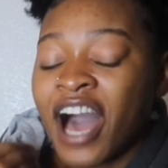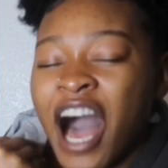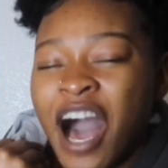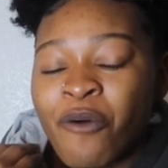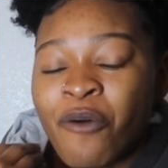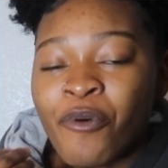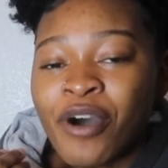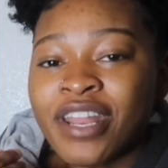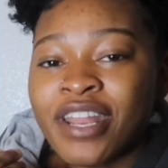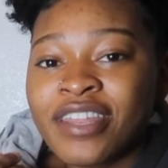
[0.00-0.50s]

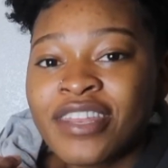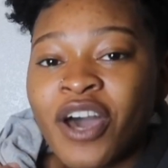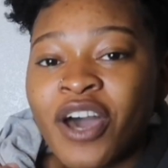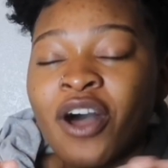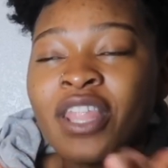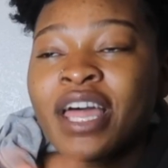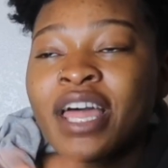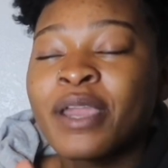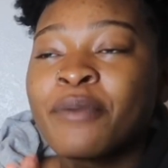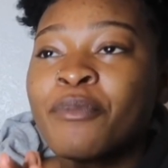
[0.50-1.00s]
I want to know,
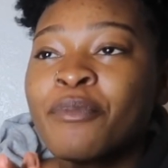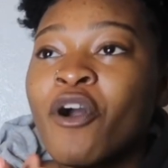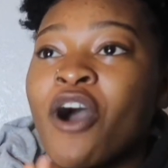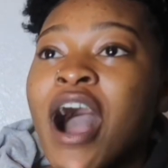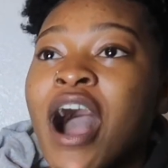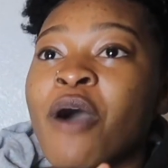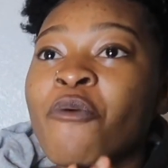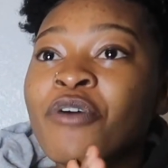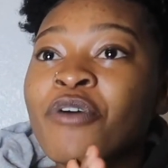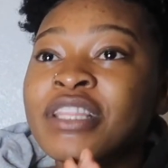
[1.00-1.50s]
like, bro,
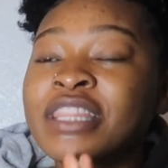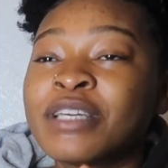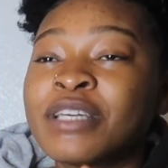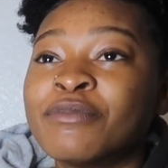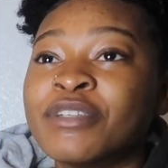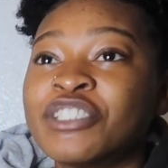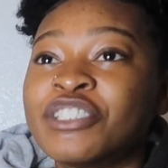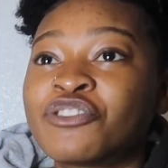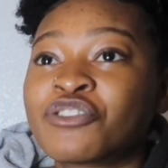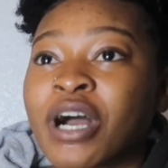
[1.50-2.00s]
I want
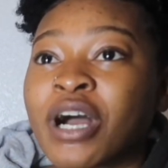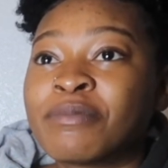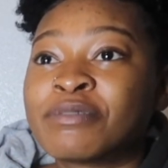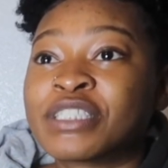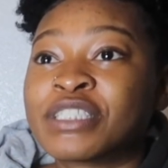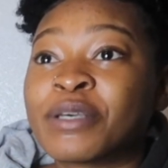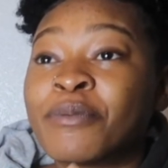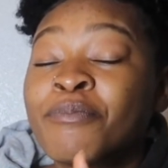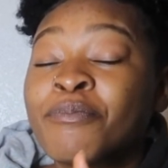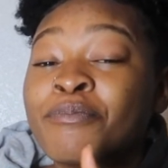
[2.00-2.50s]
them to drop
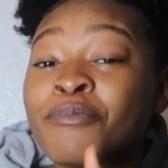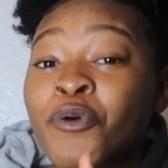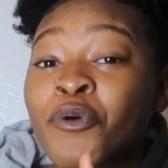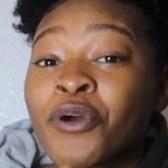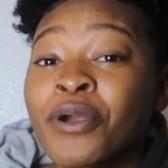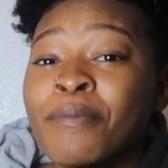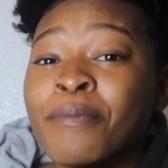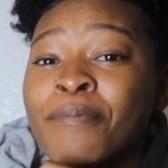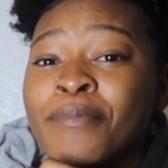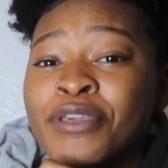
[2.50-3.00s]
some
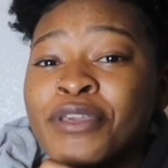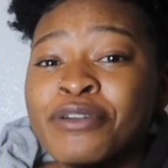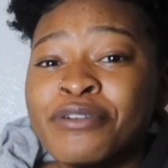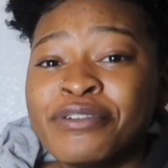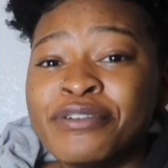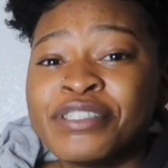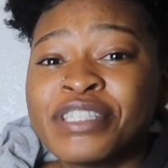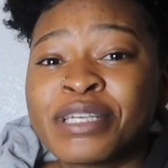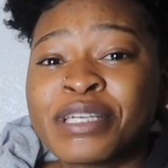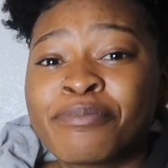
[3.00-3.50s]
more
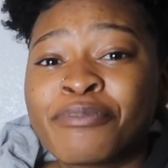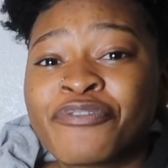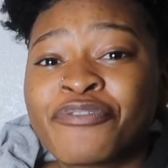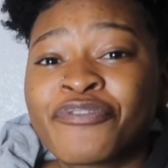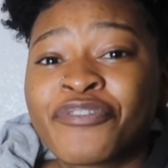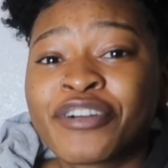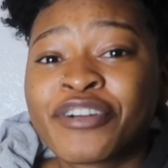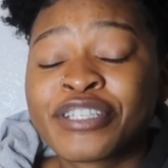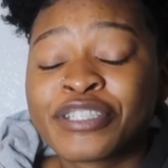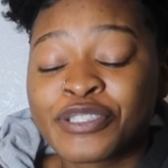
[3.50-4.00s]
music
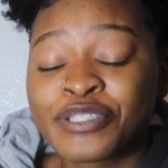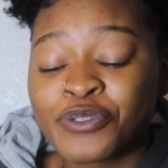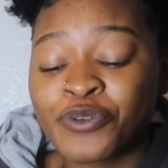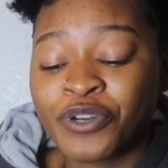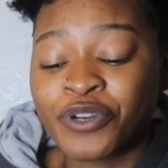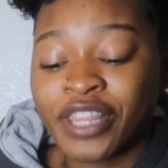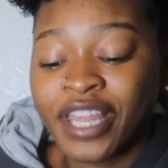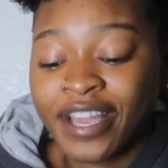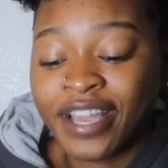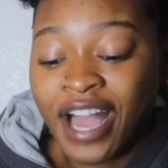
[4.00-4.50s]
before the
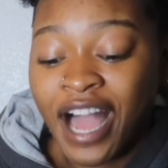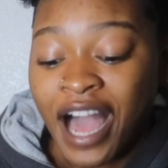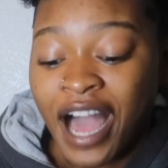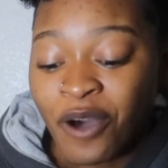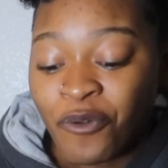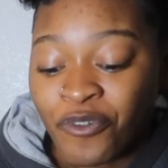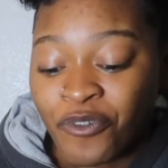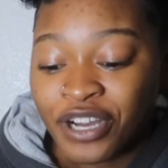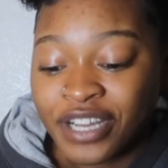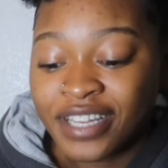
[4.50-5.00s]
tour. Like I
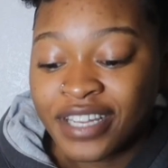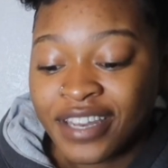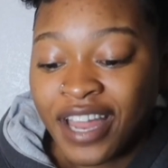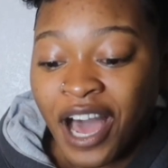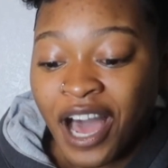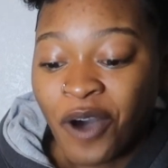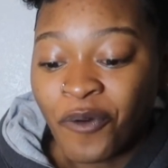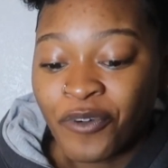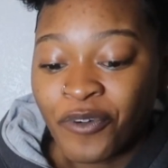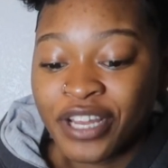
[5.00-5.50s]

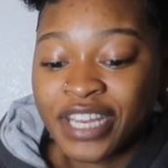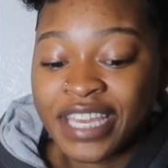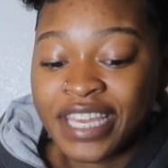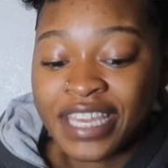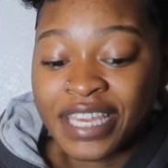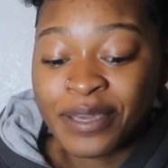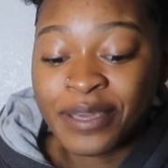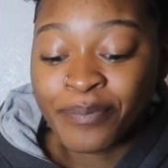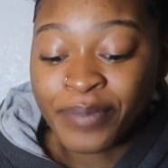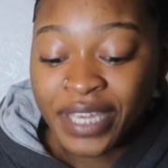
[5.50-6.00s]
want an
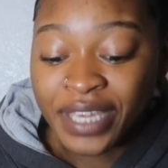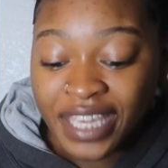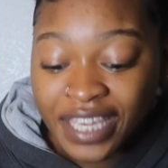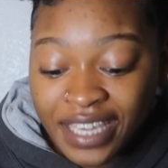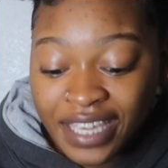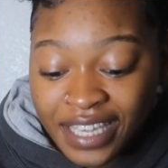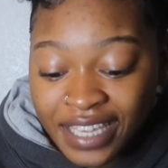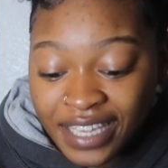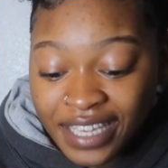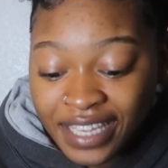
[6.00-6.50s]

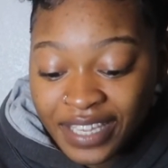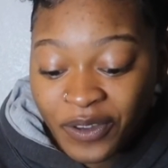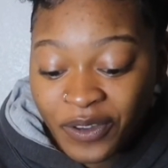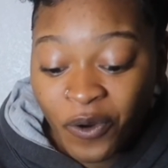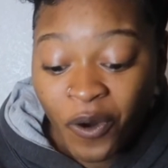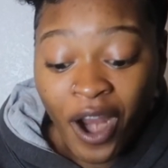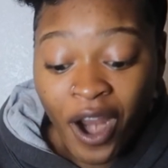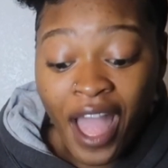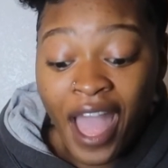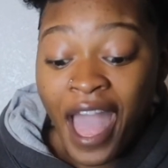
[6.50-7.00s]
EP
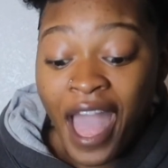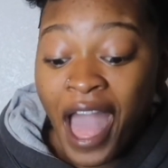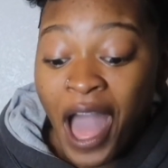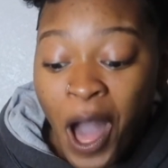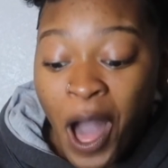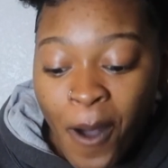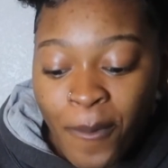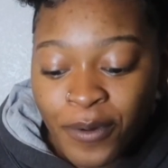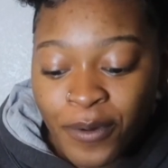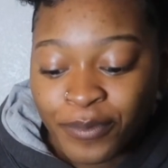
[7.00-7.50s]
or an
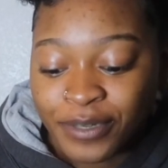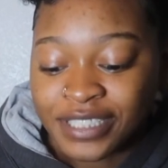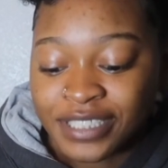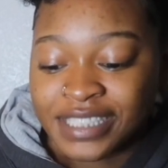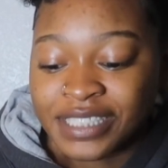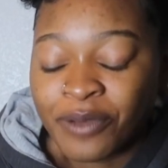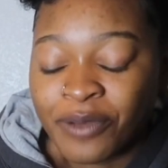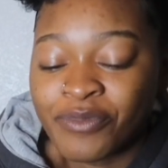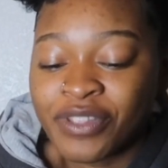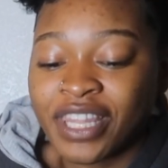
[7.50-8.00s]
album or
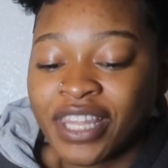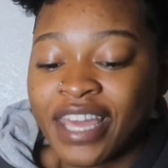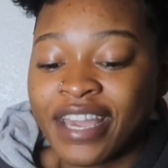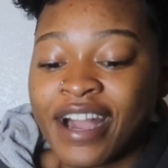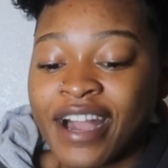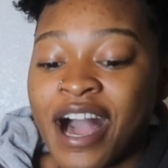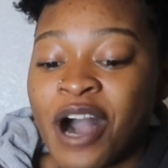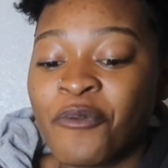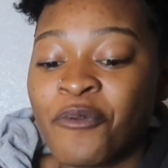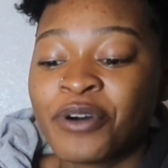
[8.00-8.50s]
something. Like
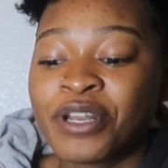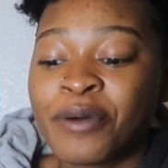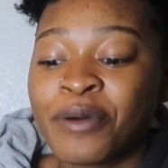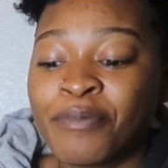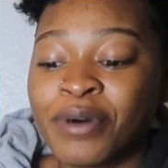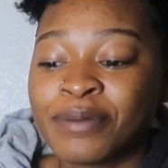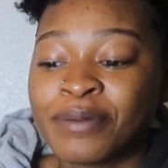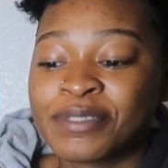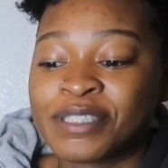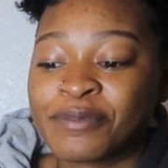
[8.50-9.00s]
I want to
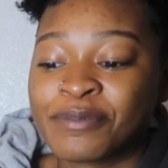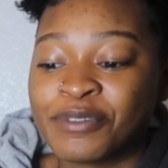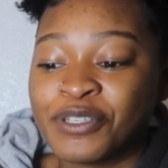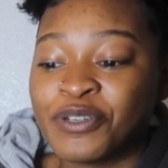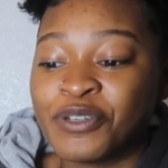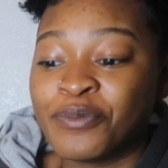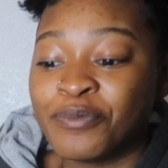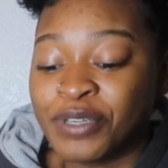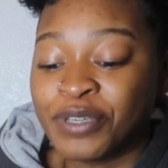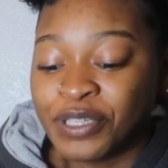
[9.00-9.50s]
bump some
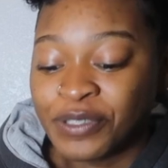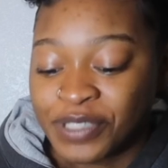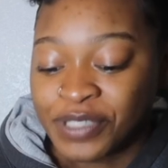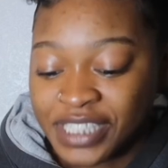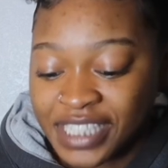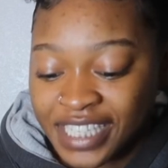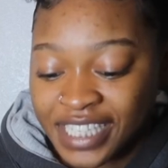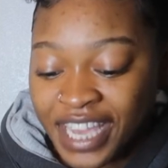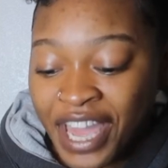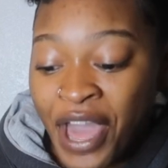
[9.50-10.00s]
new
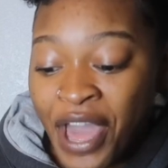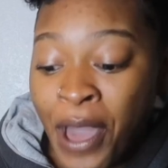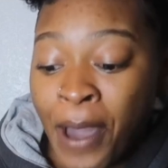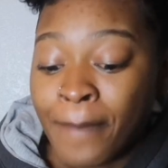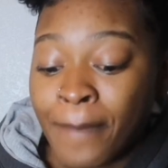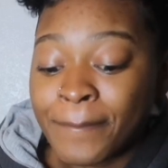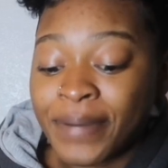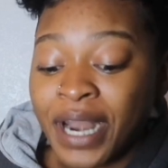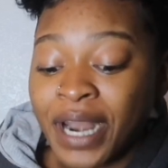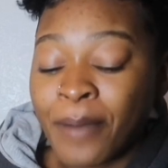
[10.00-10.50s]
music.
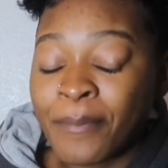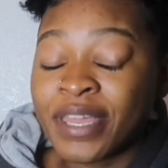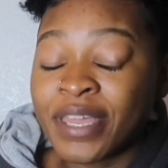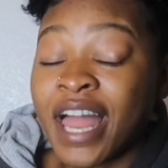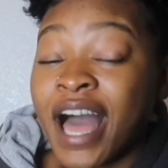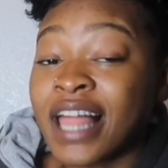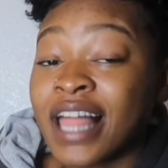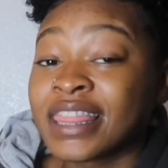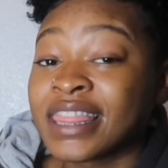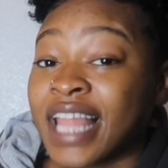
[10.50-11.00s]
But I mean,
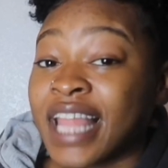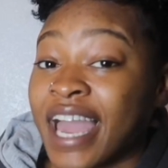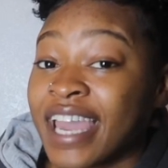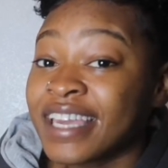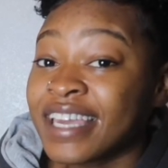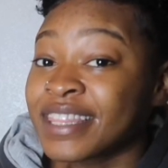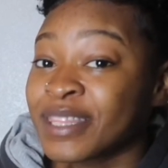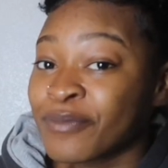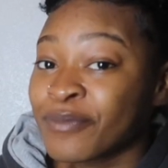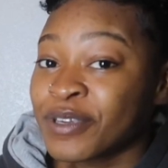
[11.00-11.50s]
I
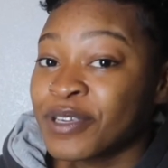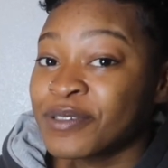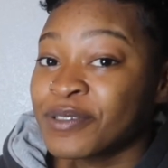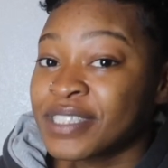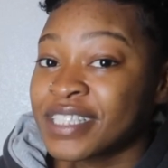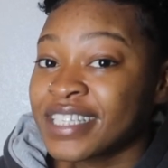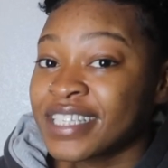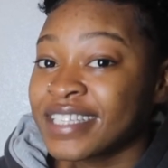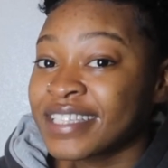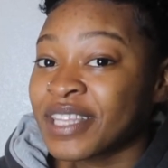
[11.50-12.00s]
like the
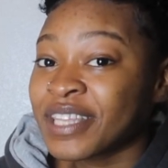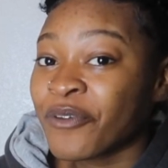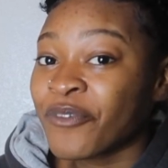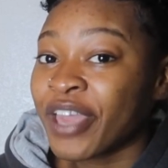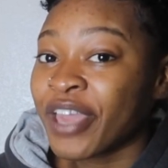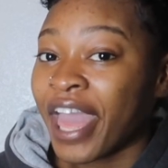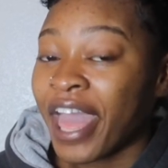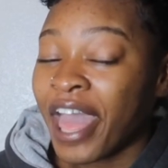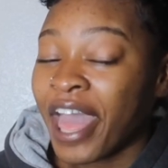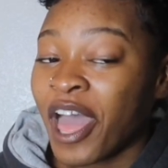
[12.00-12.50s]
music that
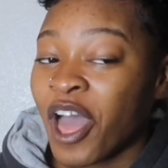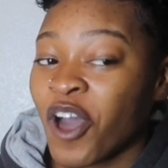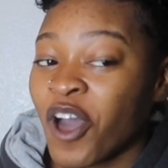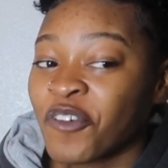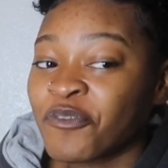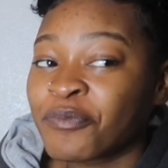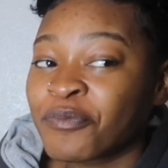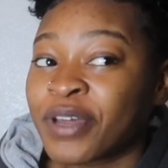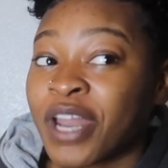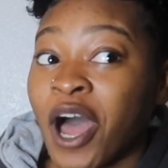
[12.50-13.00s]
we
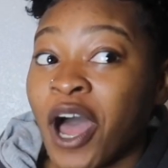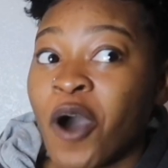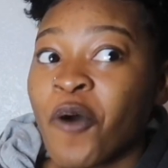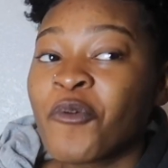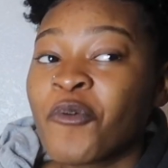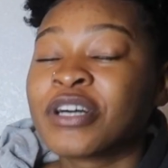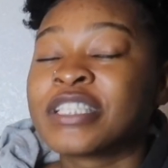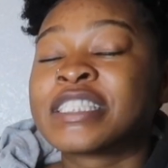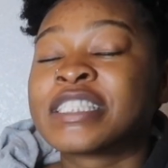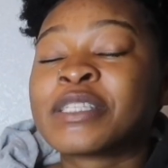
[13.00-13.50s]
have, but I
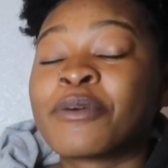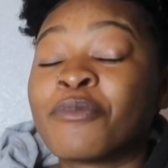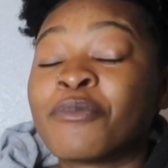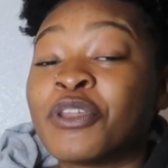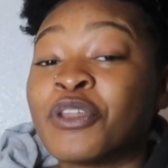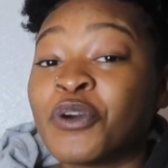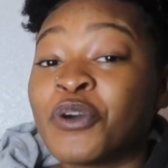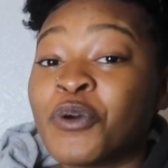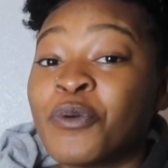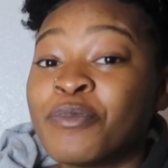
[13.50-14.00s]
want
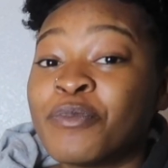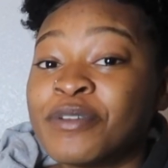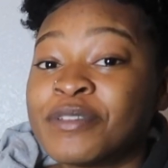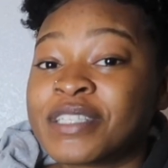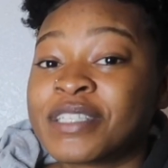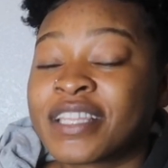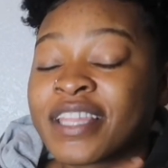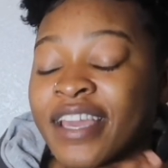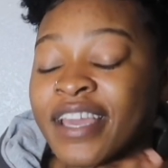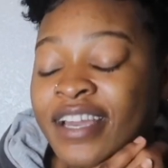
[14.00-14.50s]
some new
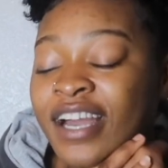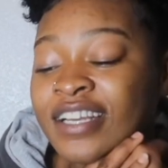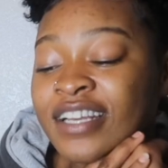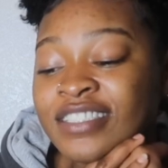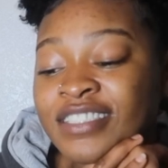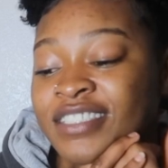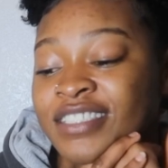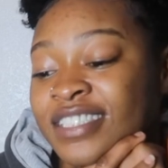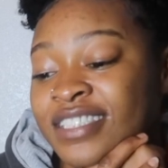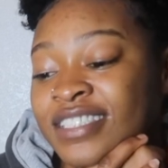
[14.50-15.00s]
music. Like I